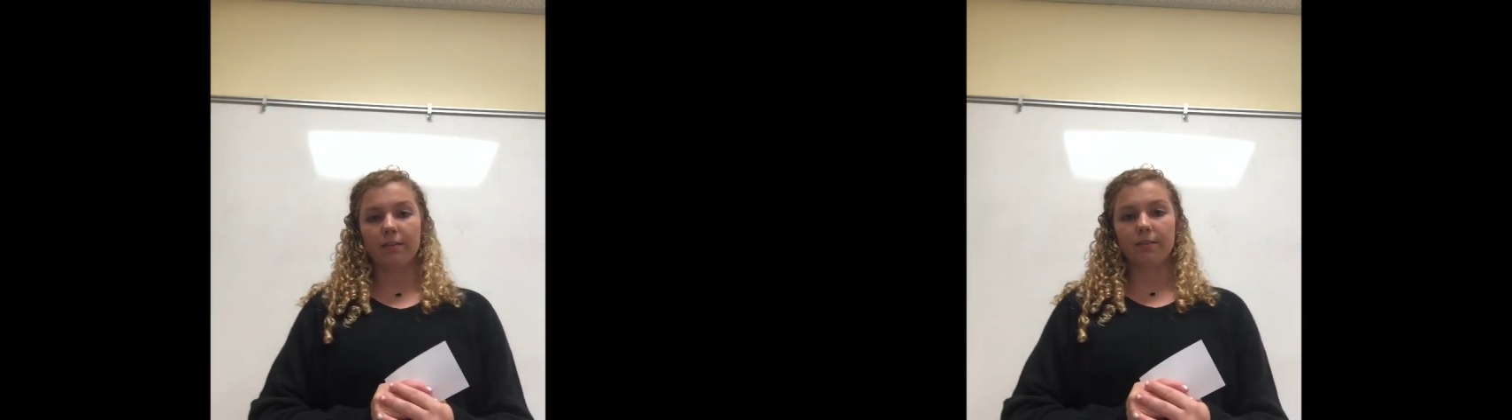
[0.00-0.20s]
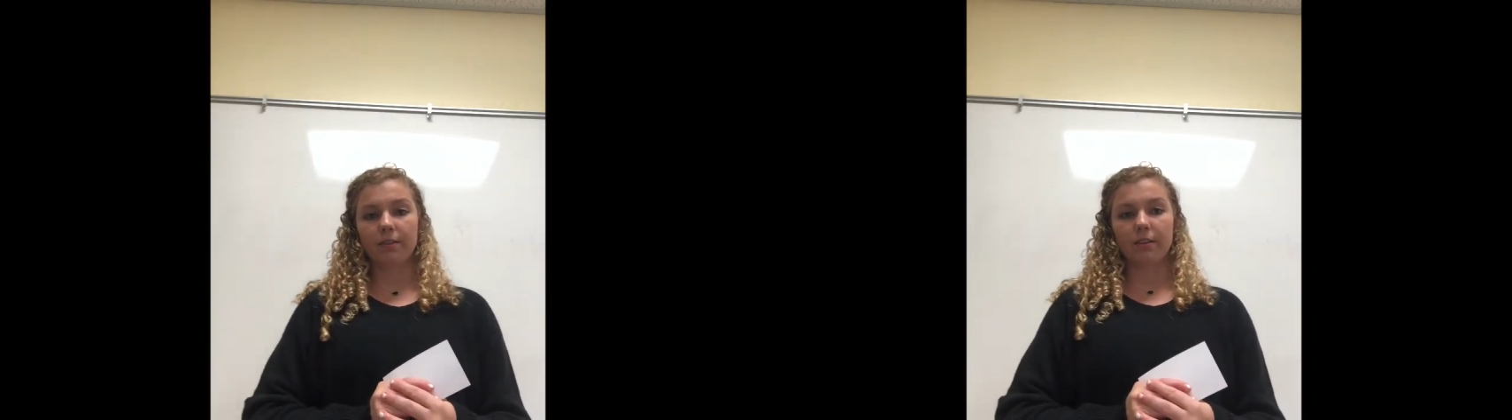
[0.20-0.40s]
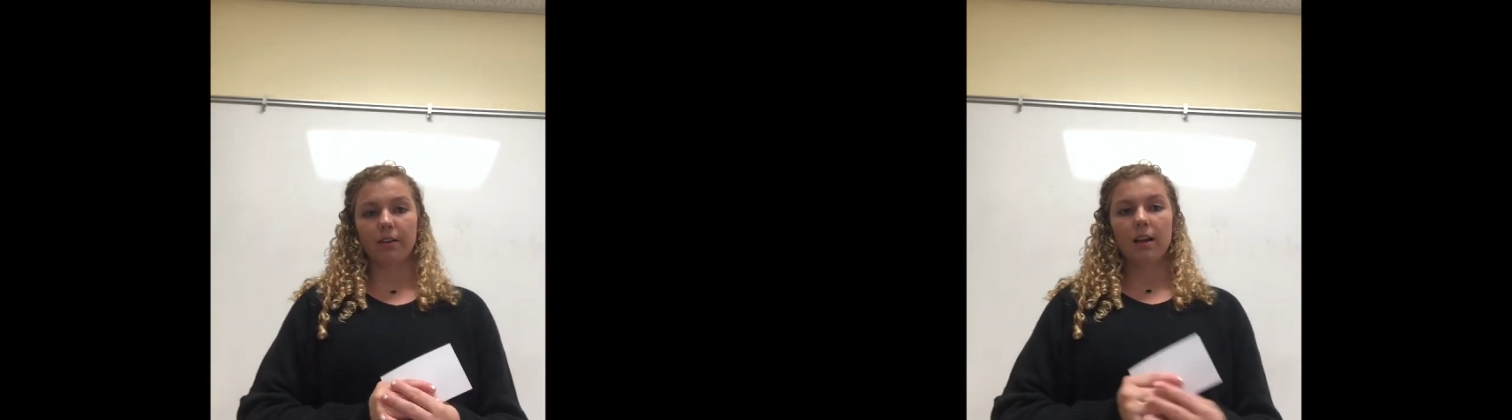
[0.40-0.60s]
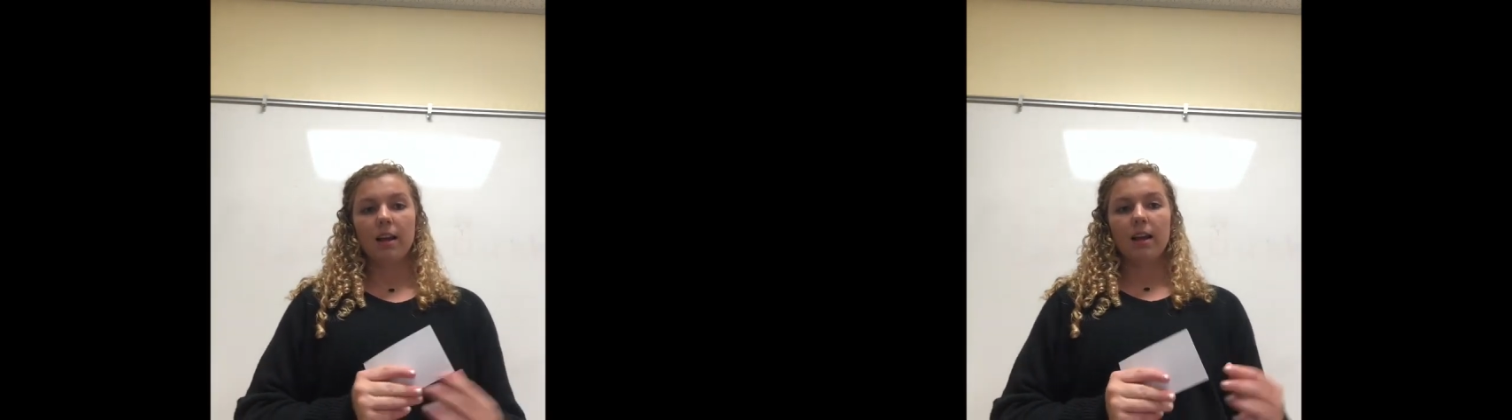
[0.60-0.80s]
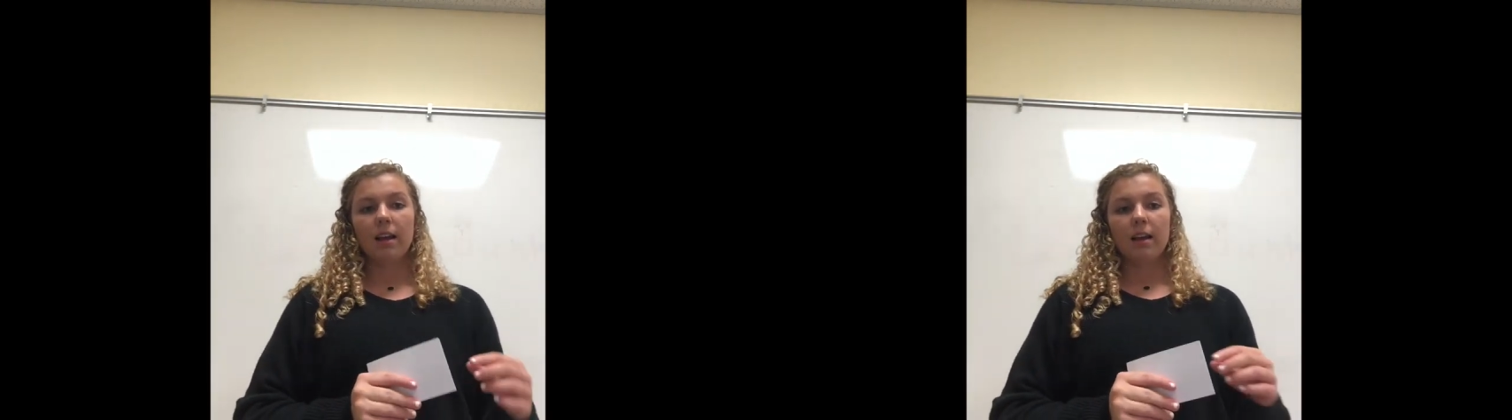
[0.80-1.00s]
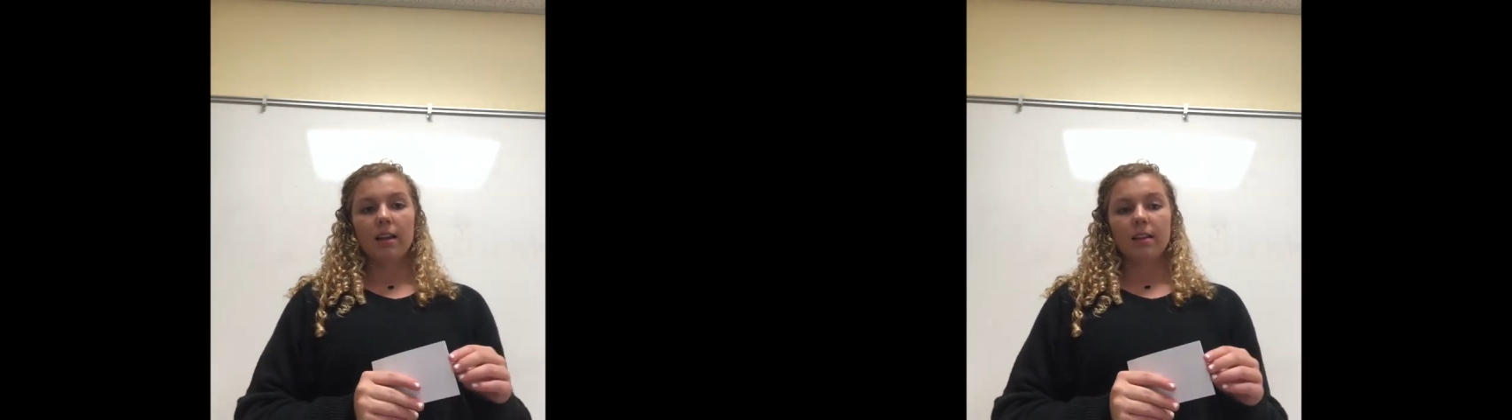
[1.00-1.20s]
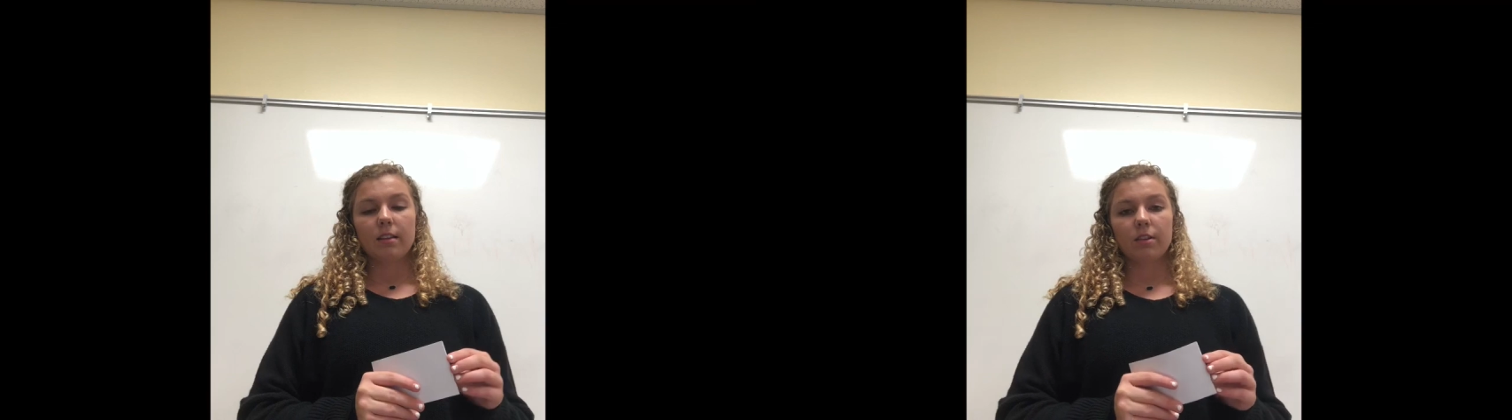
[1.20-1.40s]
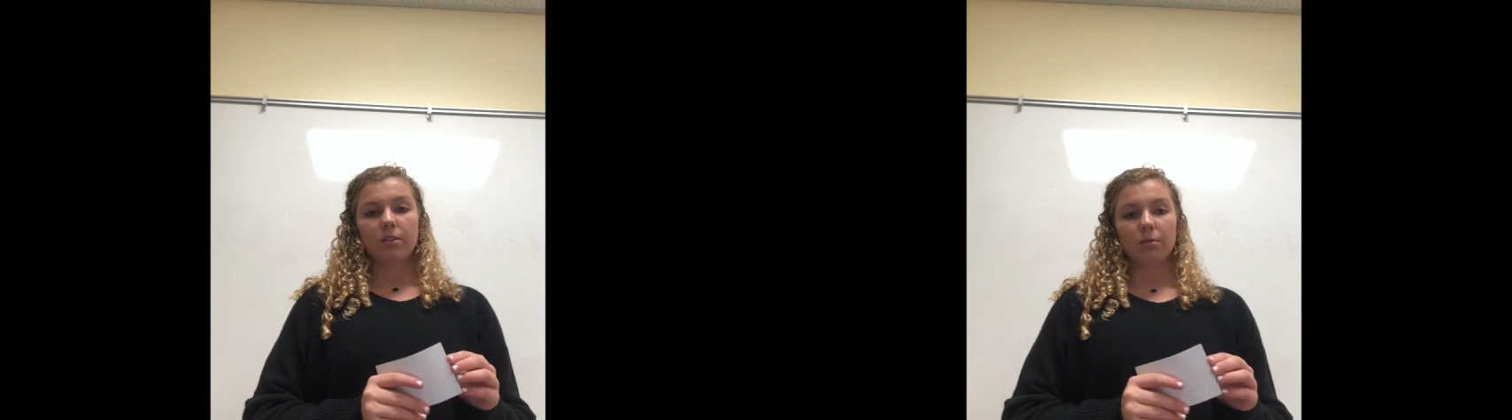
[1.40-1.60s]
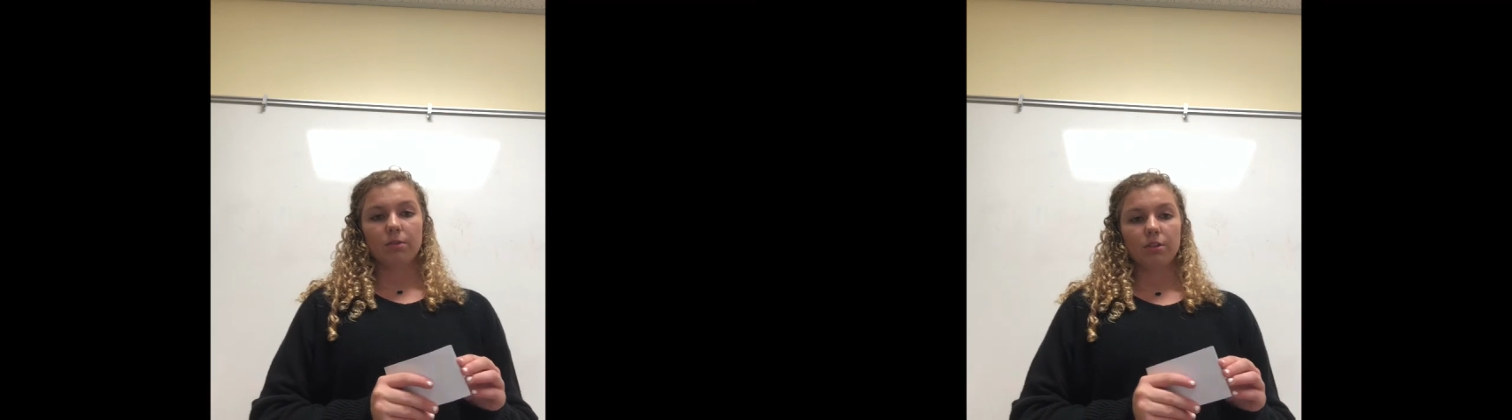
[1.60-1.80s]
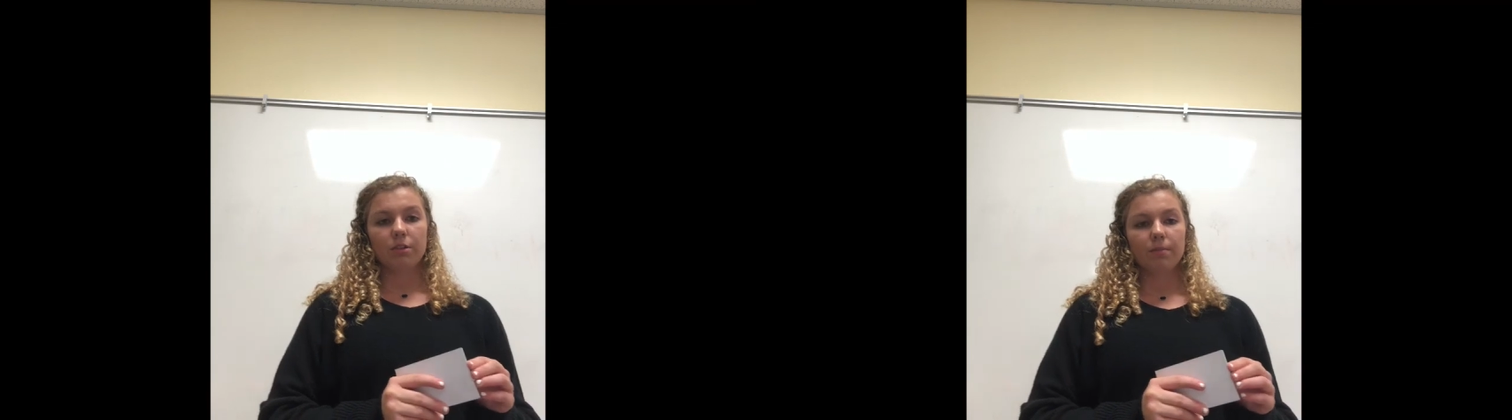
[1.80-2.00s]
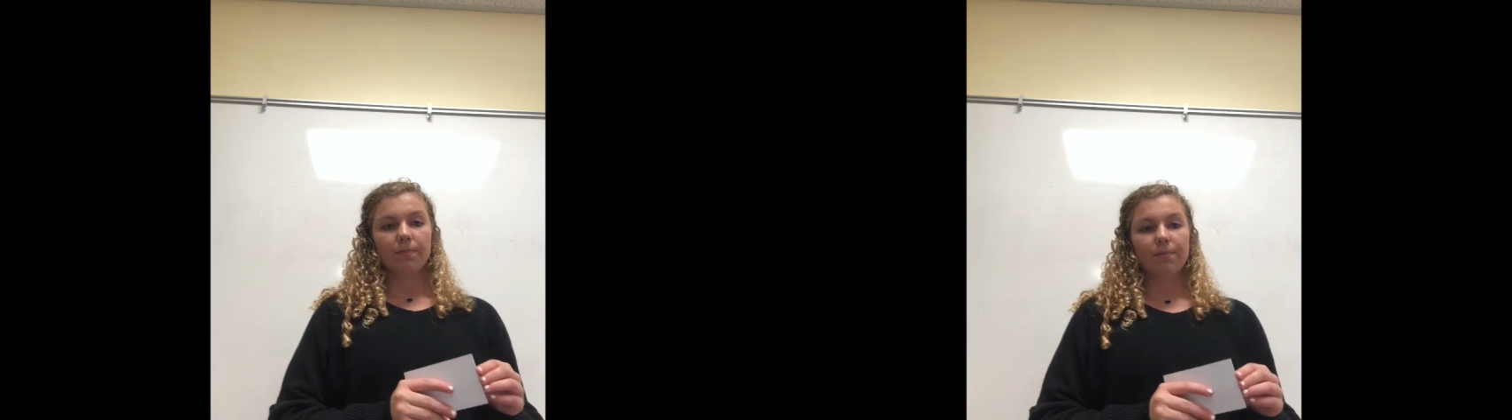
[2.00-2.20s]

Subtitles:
for the soldiers.